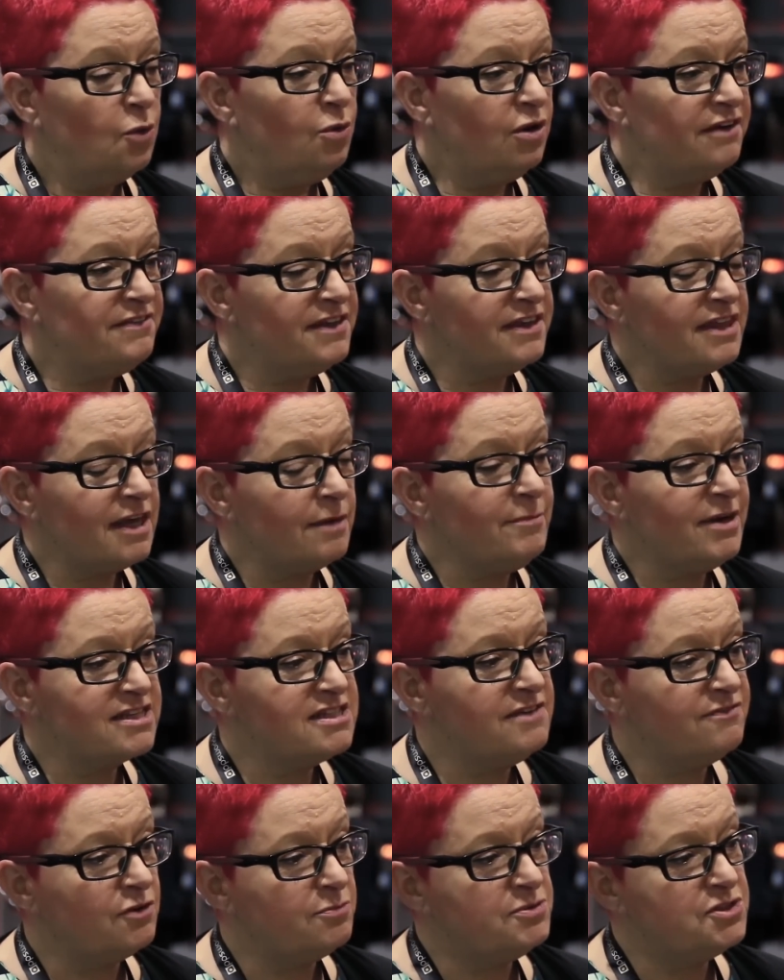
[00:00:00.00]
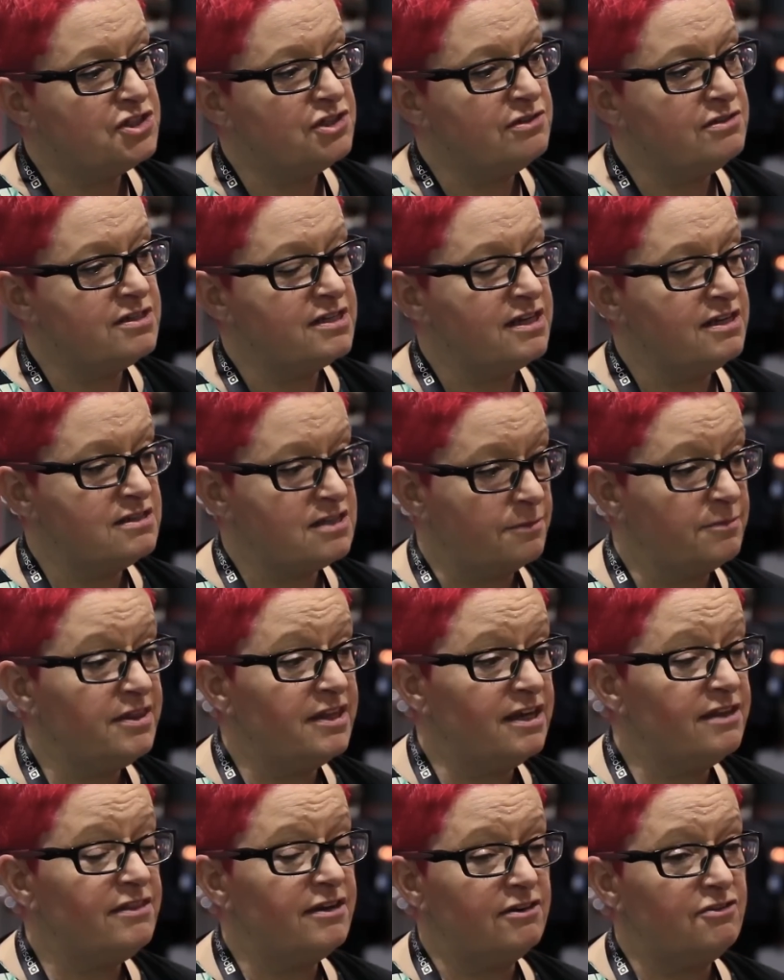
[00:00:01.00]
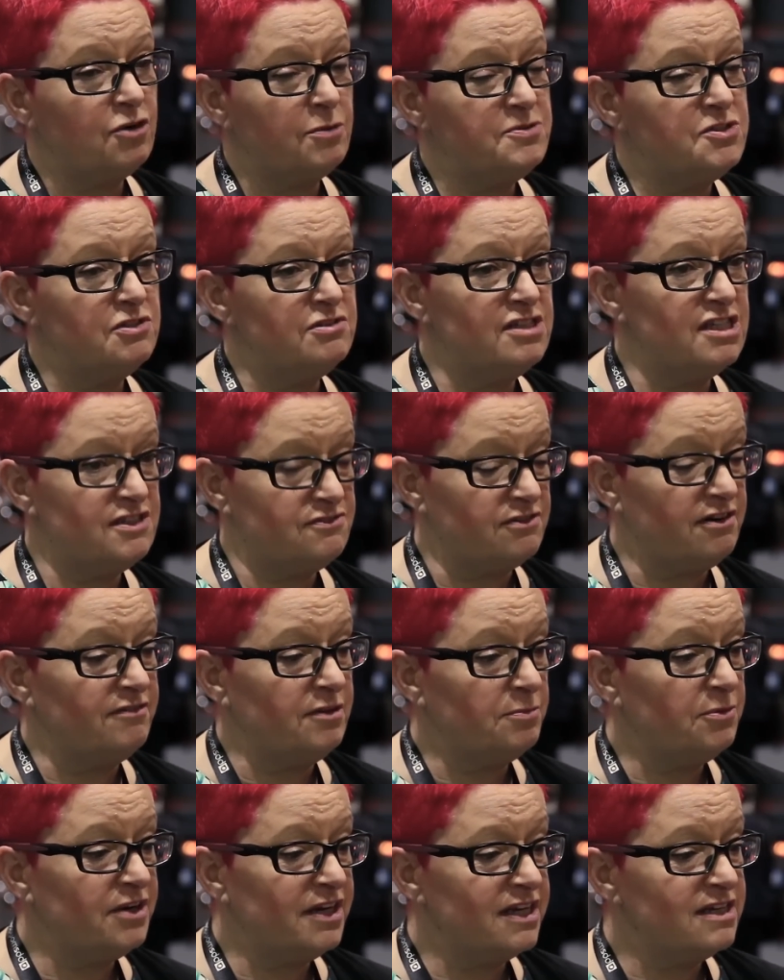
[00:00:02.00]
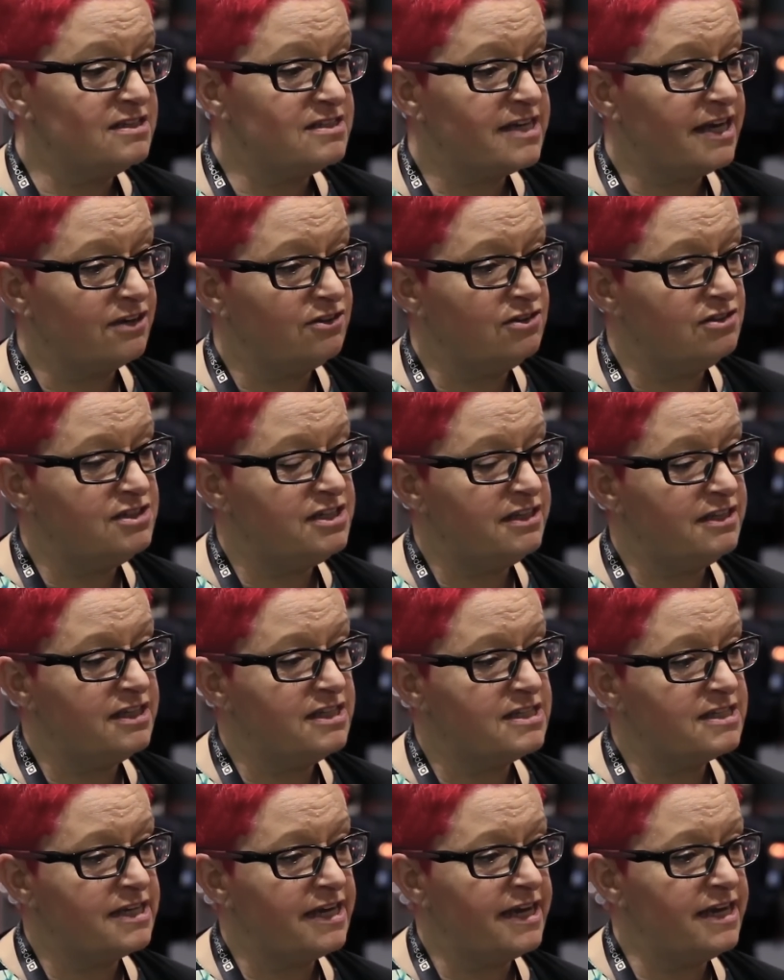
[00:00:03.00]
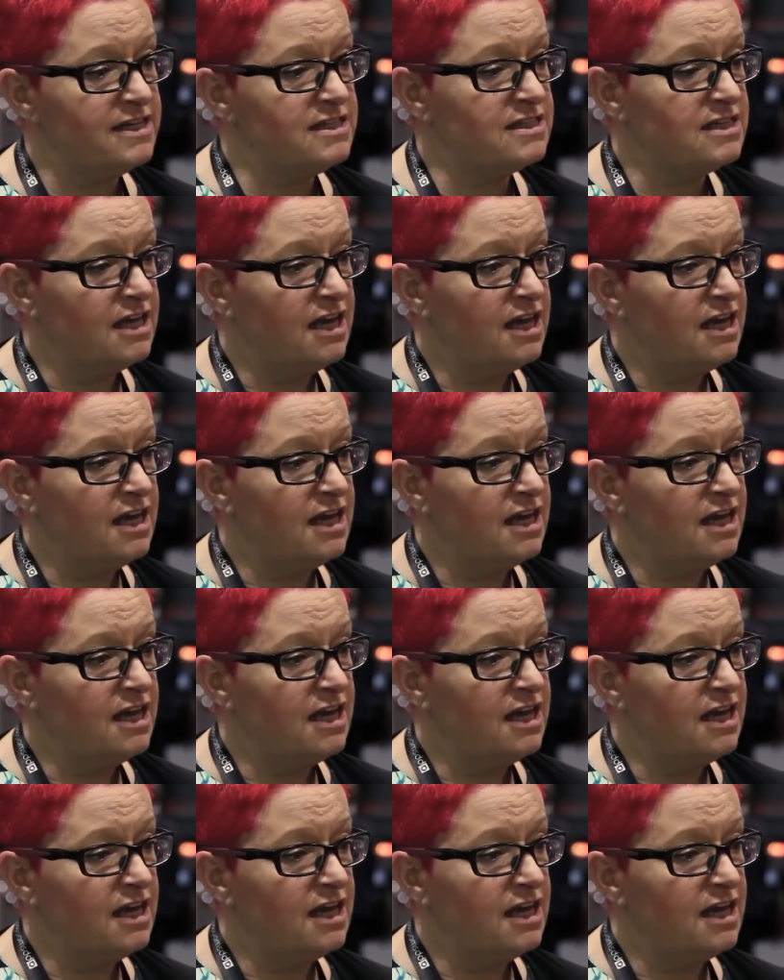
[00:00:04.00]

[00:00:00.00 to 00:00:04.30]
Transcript: Well, I think they're massive opportunities. I mean, there are opportunities for everybody in technology these days,